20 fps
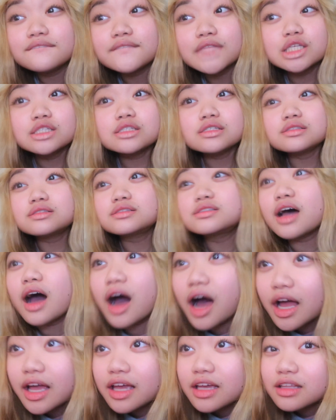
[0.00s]
This is
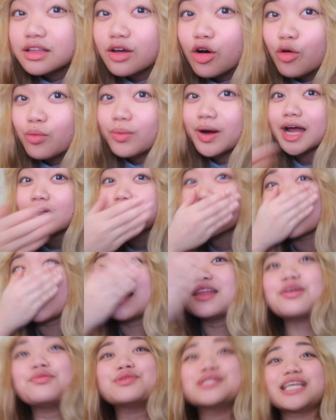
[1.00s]
done! Oh my
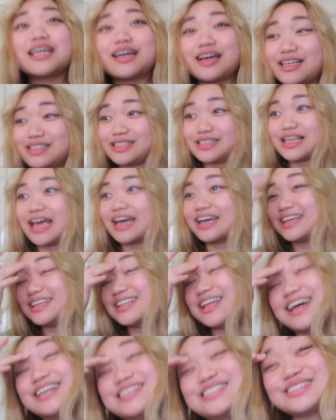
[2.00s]
god, that was like a
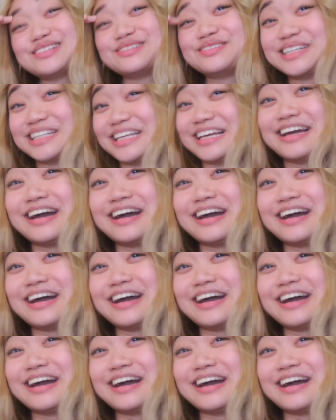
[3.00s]
second. I swear.